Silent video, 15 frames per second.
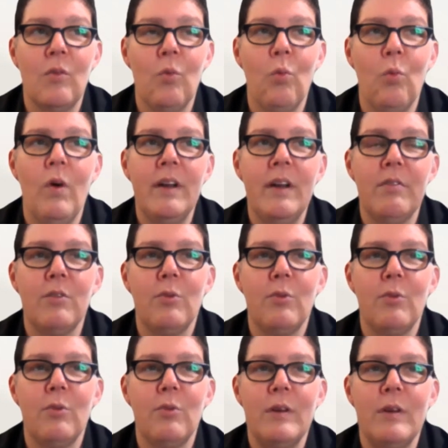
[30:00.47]
one
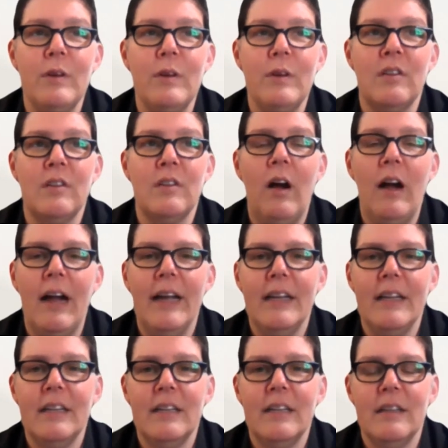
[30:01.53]
of the reasons why
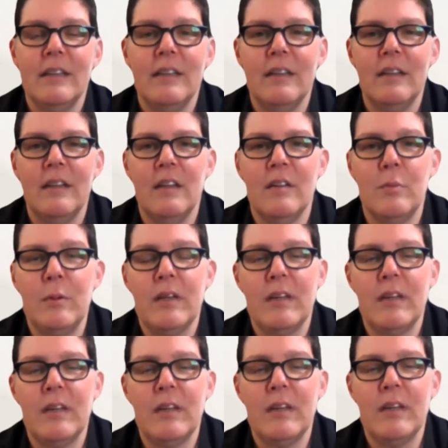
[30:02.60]
is
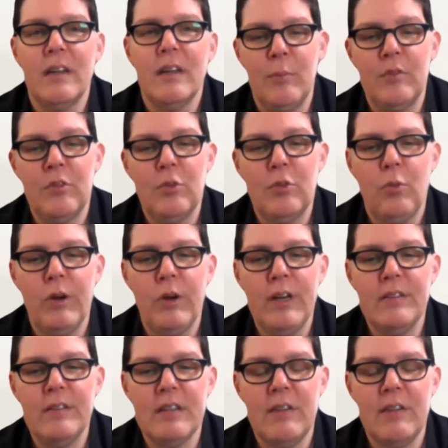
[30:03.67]
because from
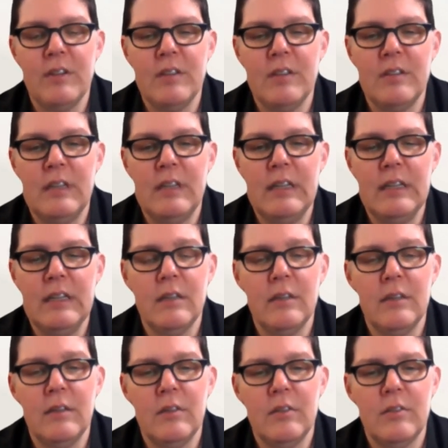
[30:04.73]

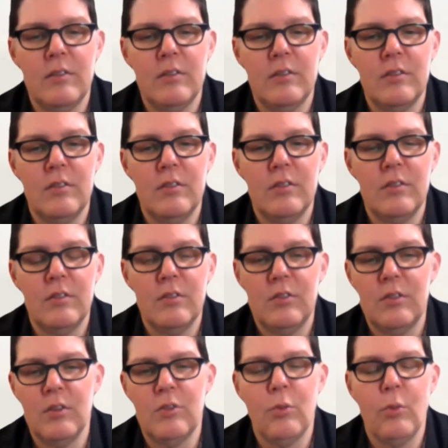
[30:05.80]
2017
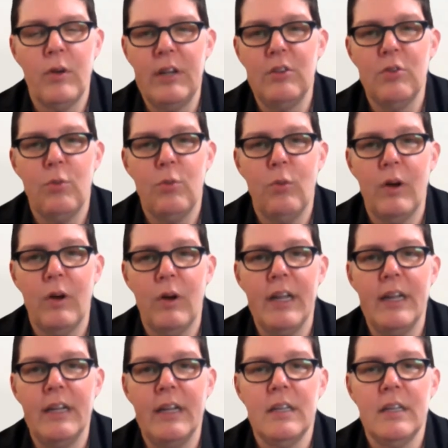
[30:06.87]
to
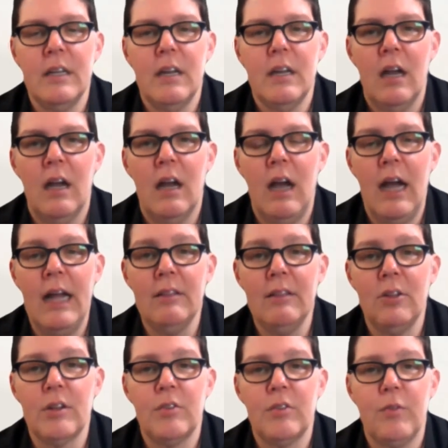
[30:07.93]
2020, I
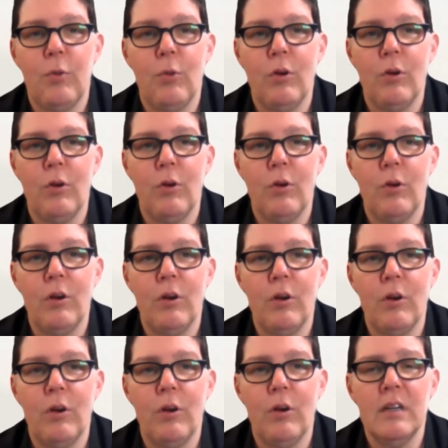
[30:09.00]
looked for
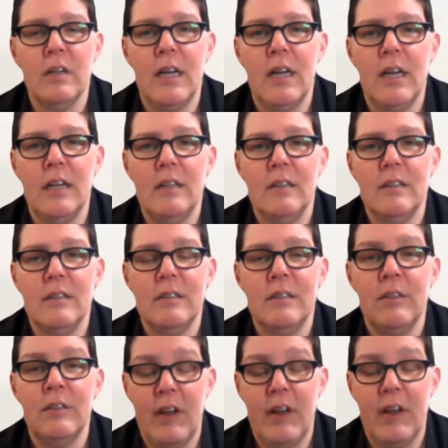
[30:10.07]
uh
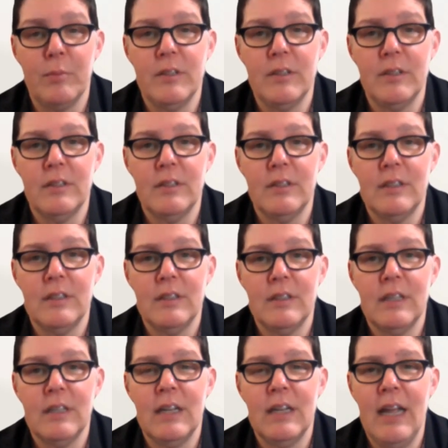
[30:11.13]
investment,
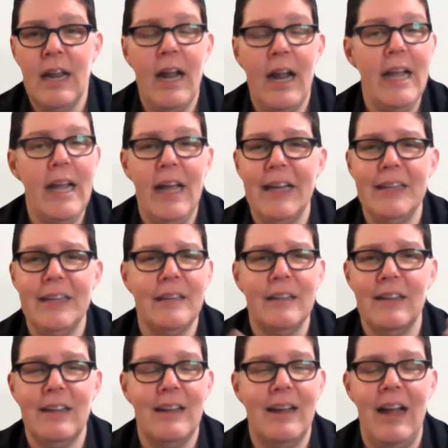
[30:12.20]
and I had
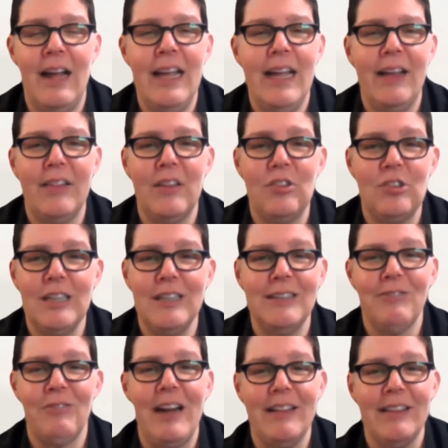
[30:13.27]
the sheet,
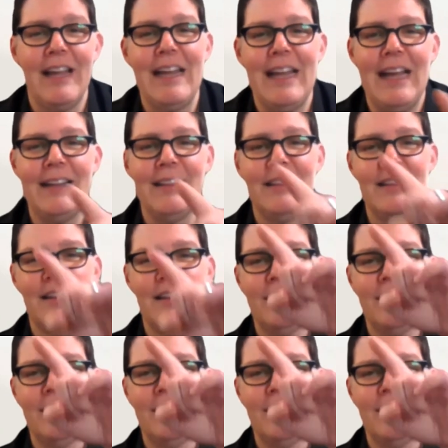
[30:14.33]
right? I had